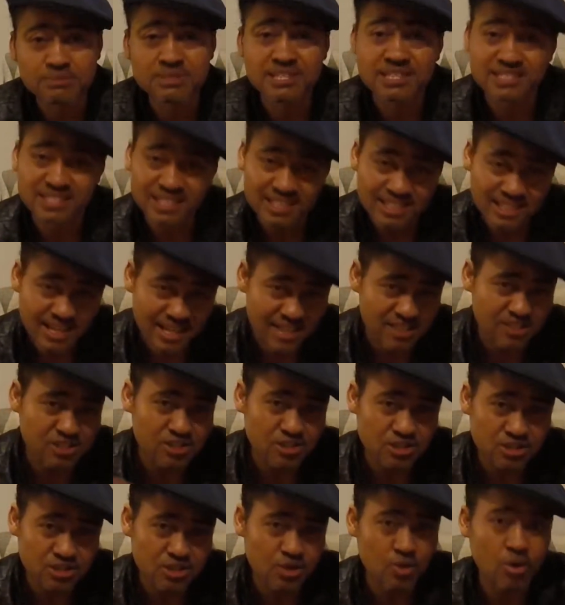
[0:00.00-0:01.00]
It takes a lot of
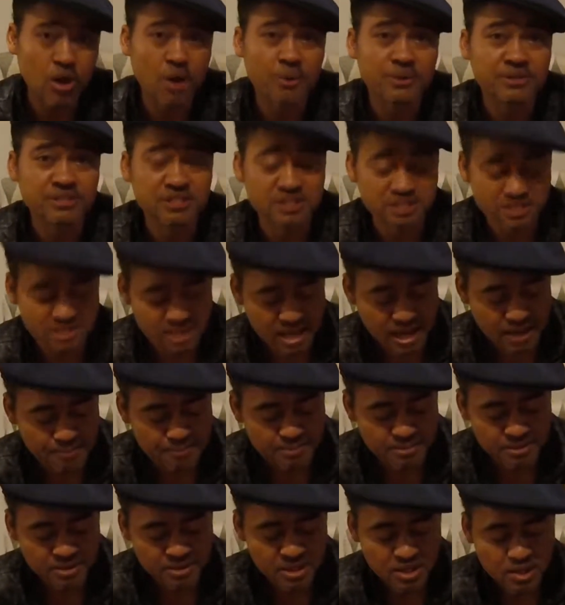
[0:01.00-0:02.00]
turns to go all the way to the top,
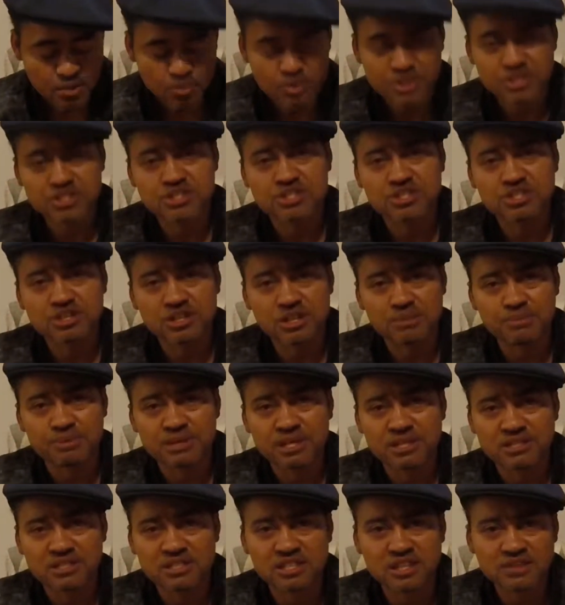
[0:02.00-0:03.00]
which is good
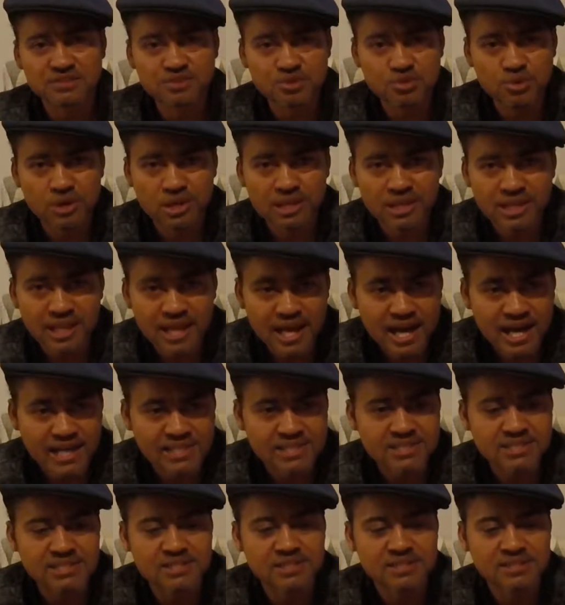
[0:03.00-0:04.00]
because it gives you a
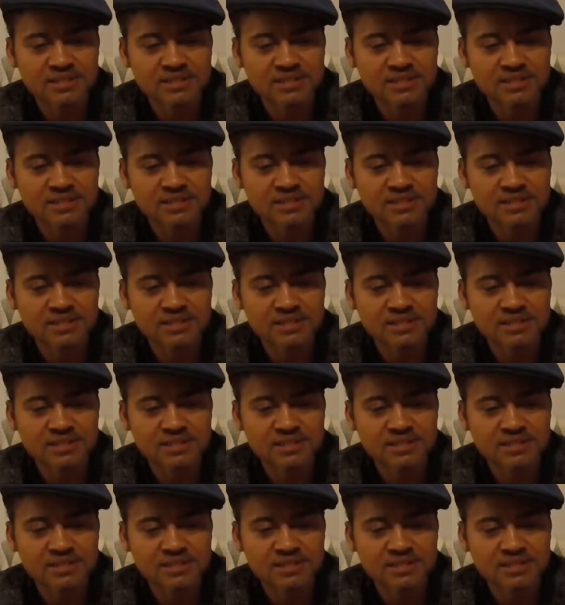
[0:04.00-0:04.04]
lot